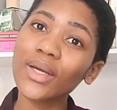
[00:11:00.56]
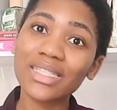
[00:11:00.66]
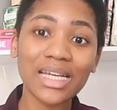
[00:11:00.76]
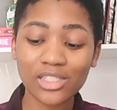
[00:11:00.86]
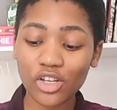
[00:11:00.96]

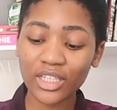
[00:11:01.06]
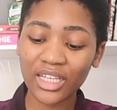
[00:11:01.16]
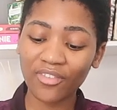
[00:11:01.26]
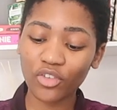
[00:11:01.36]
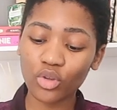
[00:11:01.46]
it does not
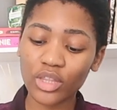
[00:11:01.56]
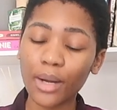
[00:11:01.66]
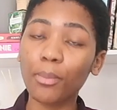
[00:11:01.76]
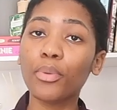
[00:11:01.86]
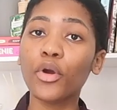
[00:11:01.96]
give you
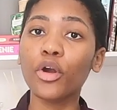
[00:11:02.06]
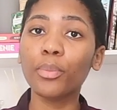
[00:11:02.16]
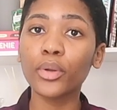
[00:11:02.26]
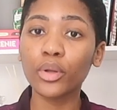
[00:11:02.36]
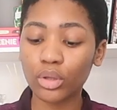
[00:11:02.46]
that
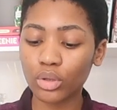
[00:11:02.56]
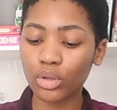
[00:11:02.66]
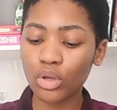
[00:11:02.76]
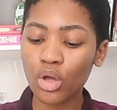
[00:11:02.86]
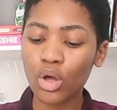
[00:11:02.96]

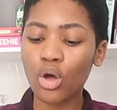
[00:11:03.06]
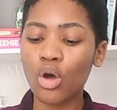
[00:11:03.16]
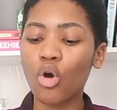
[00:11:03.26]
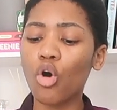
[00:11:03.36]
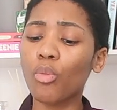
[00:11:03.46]
purple
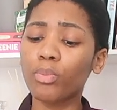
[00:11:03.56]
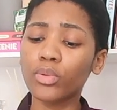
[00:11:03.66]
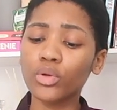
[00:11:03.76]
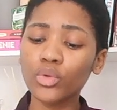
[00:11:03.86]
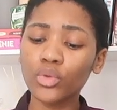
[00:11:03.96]
or
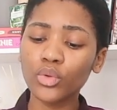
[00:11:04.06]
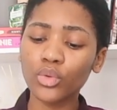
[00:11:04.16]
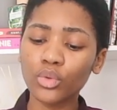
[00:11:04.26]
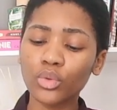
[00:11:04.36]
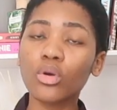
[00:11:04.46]

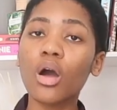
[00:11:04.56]
blue